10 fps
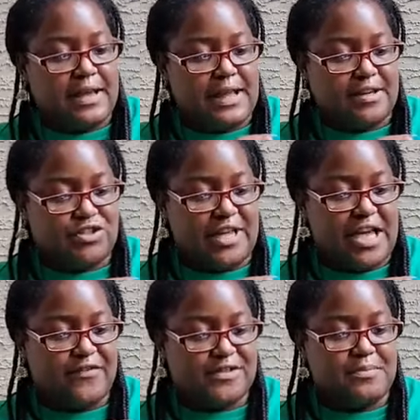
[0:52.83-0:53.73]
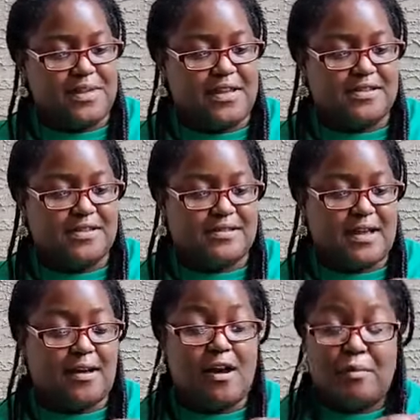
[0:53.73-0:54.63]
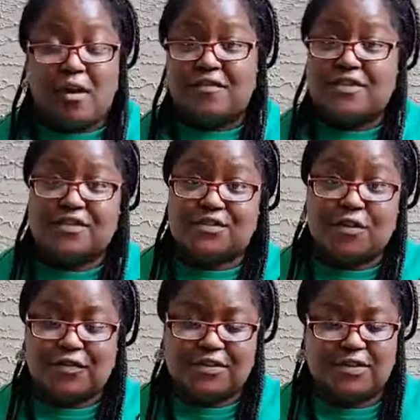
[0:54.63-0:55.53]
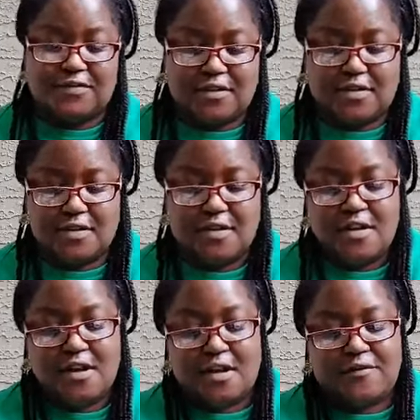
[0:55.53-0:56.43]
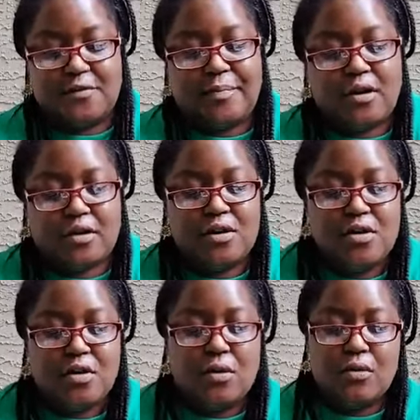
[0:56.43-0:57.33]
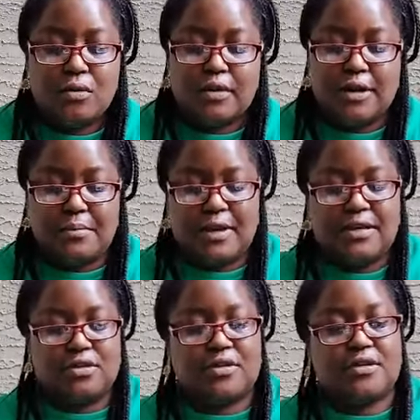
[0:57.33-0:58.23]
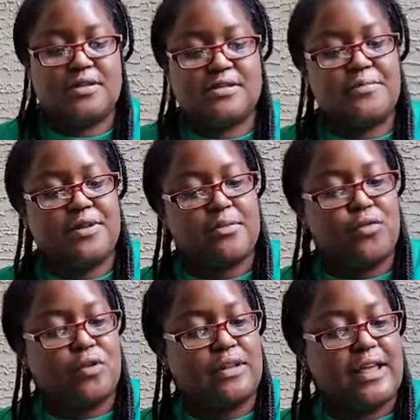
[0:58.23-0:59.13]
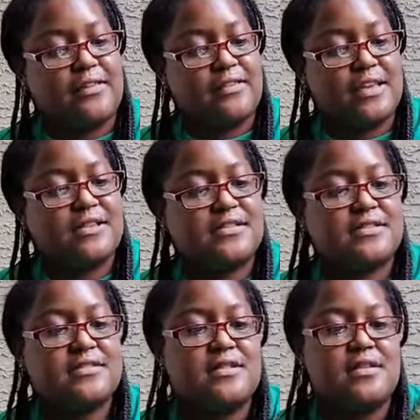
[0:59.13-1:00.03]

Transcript: actually have some pieces that come off the surface of the bark, or it might look something more like this,